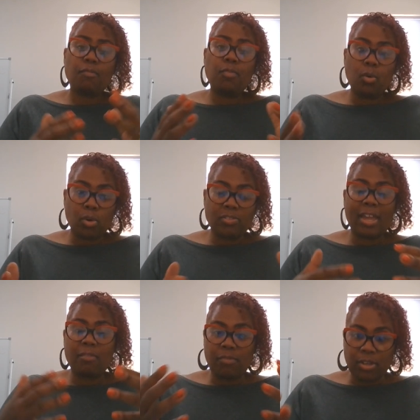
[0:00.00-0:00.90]
for
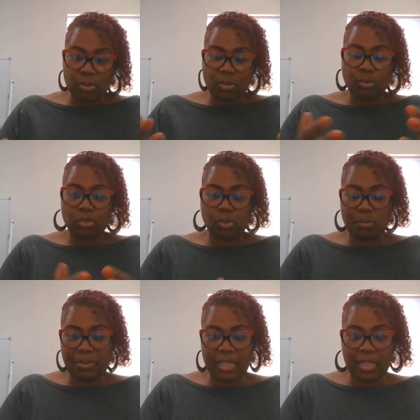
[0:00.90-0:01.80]
that vehicle
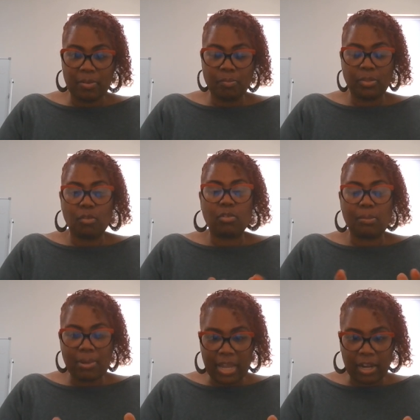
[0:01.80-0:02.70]
to be
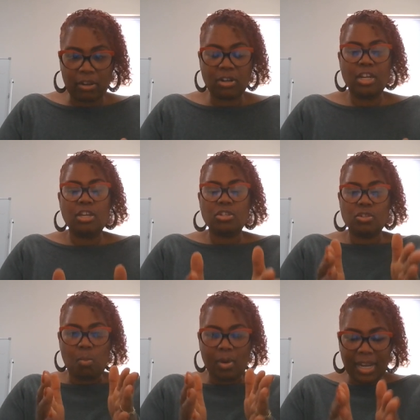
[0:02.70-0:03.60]
repaired.
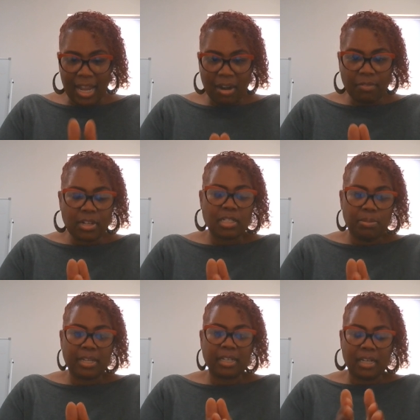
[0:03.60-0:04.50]
So whatever is
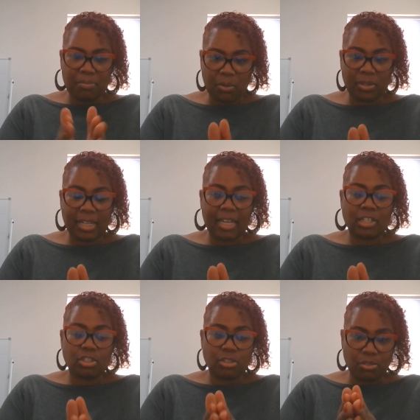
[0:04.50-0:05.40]
being
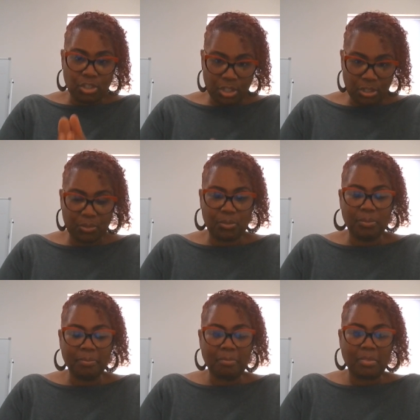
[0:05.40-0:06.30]
communicated to
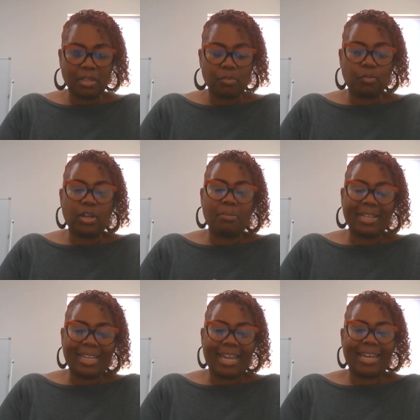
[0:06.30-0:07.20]
you from the
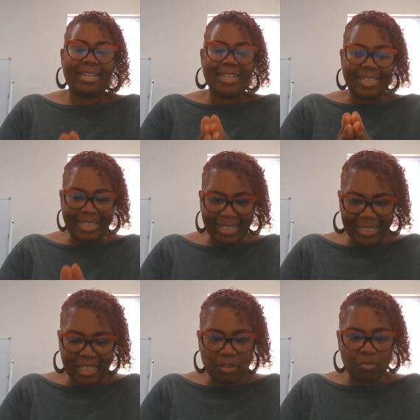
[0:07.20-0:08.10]
mechanic, get
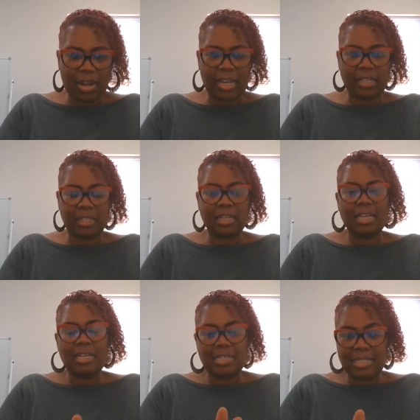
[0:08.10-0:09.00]
it in writing,
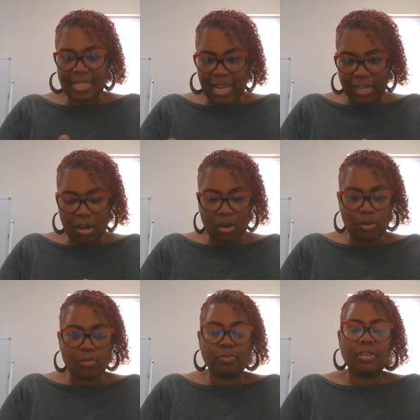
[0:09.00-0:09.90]
sign
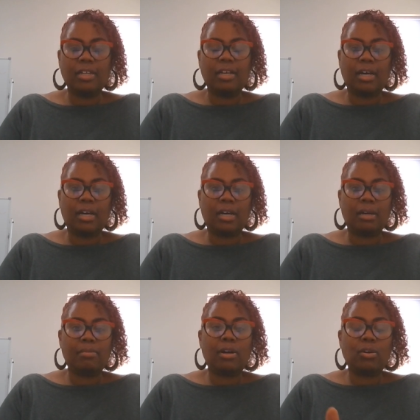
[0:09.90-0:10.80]
off
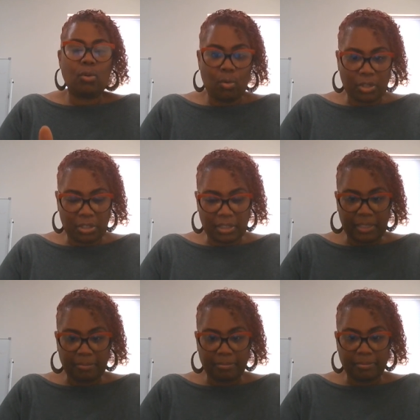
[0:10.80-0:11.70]

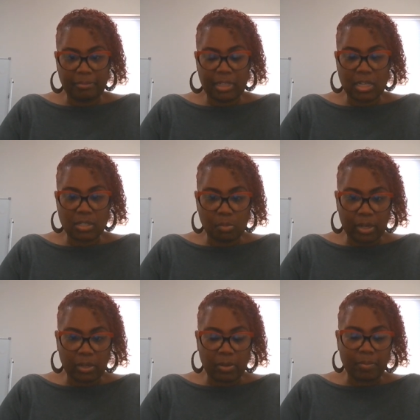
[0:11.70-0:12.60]
accordingly as
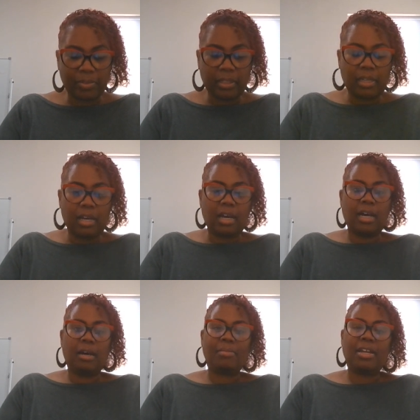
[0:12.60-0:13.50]
well.
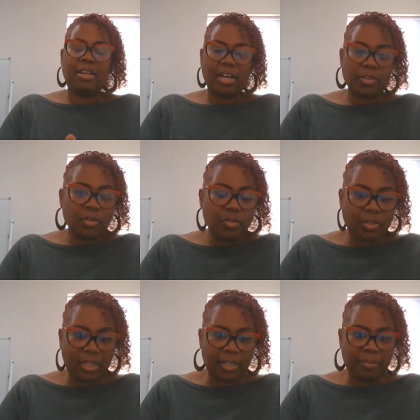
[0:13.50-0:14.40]
Another
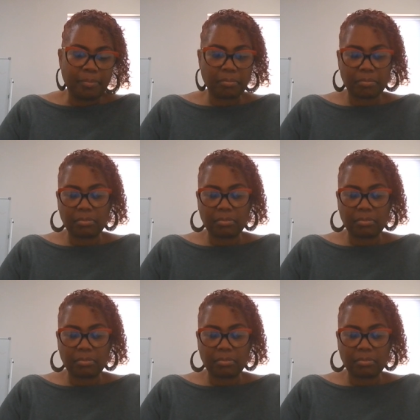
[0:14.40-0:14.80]
thing